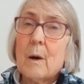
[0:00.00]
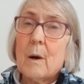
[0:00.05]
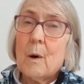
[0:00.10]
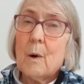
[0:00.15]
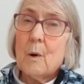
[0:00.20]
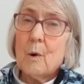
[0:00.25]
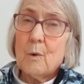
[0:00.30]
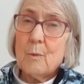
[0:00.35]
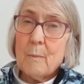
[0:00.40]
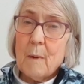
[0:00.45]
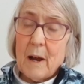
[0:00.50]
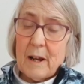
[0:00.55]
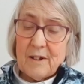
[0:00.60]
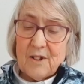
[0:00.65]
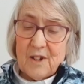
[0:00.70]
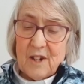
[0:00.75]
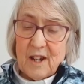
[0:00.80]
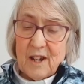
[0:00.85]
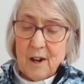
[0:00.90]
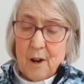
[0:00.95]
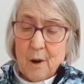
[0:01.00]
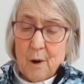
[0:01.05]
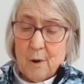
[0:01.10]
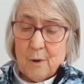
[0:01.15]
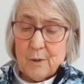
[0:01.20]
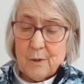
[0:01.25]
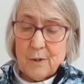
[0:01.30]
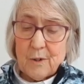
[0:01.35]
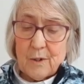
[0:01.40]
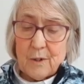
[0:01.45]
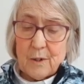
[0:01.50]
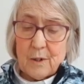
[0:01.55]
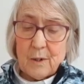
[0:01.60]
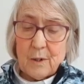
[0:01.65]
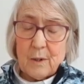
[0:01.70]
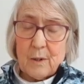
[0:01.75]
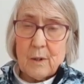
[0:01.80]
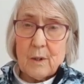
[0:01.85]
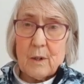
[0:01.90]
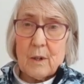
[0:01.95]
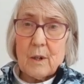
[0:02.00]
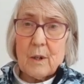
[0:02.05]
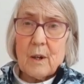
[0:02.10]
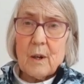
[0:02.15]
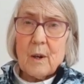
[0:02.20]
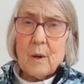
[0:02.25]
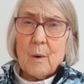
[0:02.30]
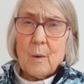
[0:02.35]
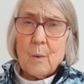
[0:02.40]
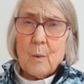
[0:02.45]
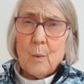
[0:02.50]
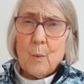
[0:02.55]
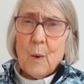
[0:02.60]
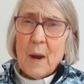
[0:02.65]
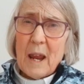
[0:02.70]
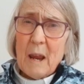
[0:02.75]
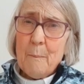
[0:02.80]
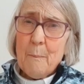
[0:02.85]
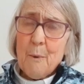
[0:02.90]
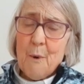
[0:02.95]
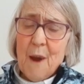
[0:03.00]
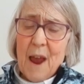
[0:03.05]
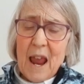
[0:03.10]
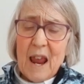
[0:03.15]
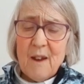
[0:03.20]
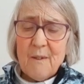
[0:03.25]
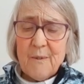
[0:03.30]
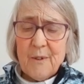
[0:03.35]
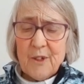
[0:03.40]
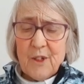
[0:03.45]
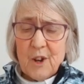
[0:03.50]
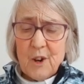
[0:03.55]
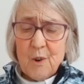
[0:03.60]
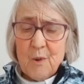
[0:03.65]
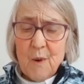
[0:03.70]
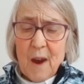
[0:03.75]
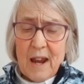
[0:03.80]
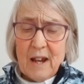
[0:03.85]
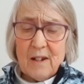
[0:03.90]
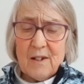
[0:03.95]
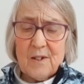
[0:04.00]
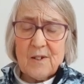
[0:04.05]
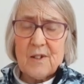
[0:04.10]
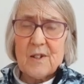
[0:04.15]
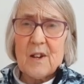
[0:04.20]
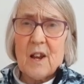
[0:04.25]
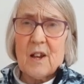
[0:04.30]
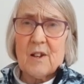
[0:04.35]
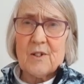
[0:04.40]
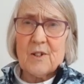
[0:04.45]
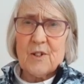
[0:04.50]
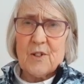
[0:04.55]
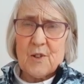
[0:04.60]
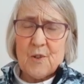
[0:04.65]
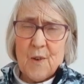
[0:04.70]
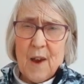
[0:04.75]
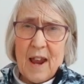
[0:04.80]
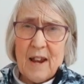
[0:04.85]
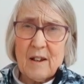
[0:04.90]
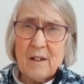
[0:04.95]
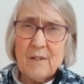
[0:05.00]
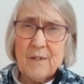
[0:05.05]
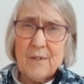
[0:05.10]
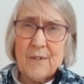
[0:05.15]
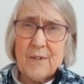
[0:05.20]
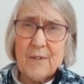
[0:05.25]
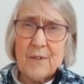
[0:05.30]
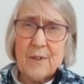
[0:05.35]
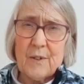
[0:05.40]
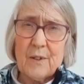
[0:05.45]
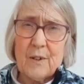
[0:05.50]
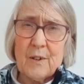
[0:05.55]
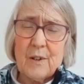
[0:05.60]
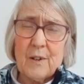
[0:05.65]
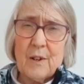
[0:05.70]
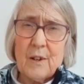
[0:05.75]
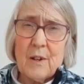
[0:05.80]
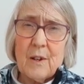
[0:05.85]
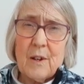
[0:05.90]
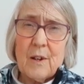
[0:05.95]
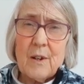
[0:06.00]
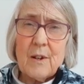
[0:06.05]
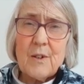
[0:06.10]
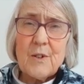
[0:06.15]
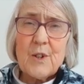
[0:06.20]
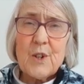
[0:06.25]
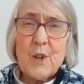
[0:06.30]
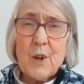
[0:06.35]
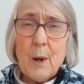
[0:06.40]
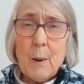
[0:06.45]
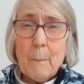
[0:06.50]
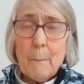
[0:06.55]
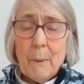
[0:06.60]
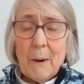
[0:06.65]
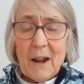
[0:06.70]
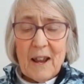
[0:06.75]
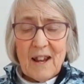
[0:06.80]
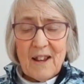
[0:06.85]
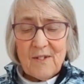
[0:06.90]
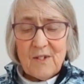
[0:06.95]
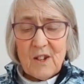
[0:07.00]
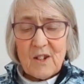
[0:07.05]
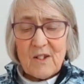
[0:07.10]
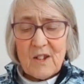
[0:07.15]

Almighty God, we pray for the grace and strength to complete the